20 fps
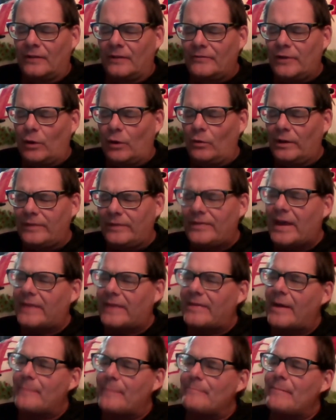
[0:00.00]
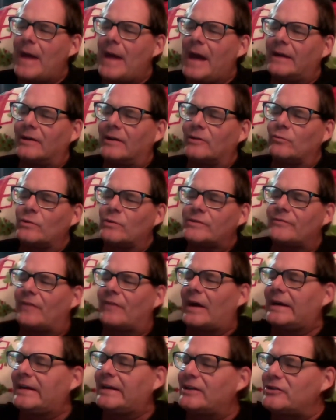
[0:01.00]
The only thing that mattered was
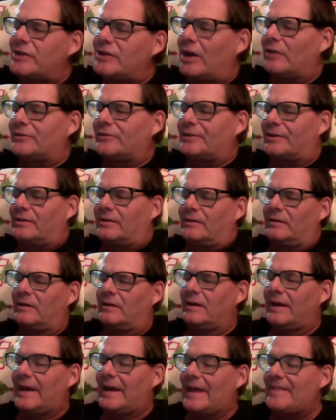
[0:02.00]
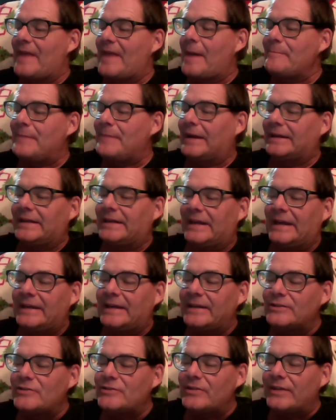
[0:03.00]
finding shelter, and that meant
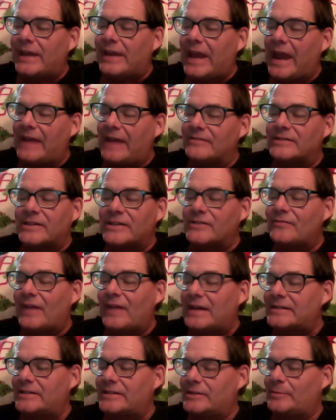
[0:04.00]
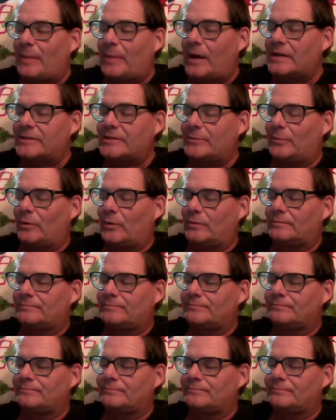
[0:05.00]
getting to the caves as fast as possible.